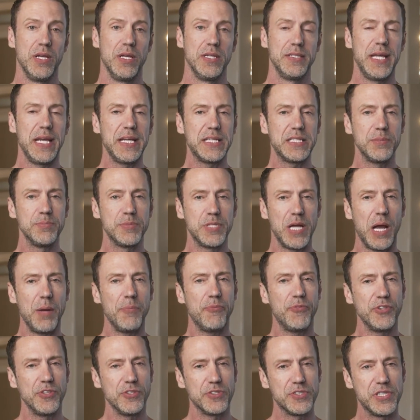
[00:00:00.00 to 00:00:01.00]
Take some time
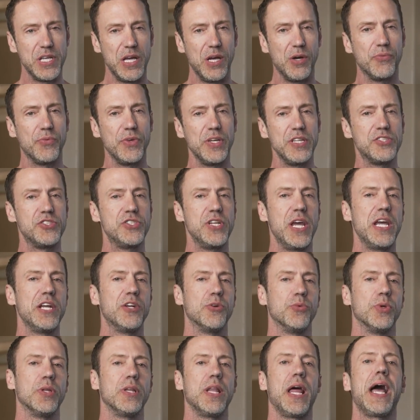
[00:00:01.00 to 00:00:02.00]
for yourself each day to
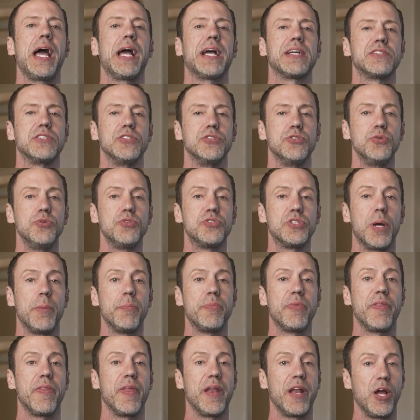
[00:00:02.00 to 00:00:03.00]
relax and do
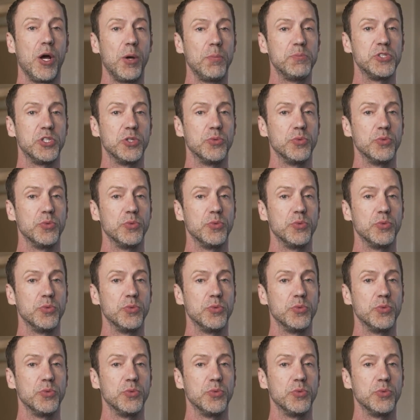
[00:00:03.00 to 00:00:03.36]
something that helps you